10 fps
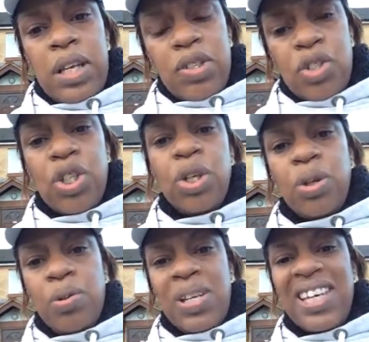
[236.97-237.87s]
in
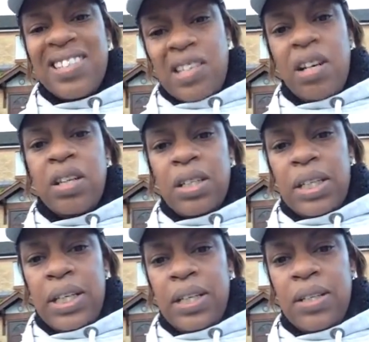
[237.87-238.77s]
tune
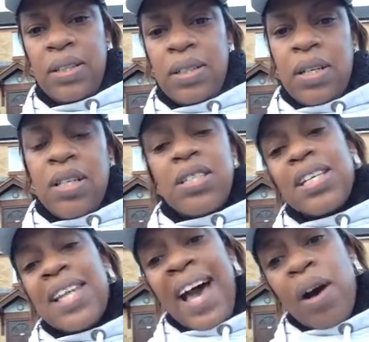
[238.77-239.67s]
internally.
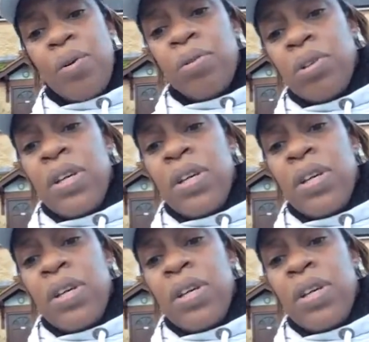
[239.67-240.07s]
So now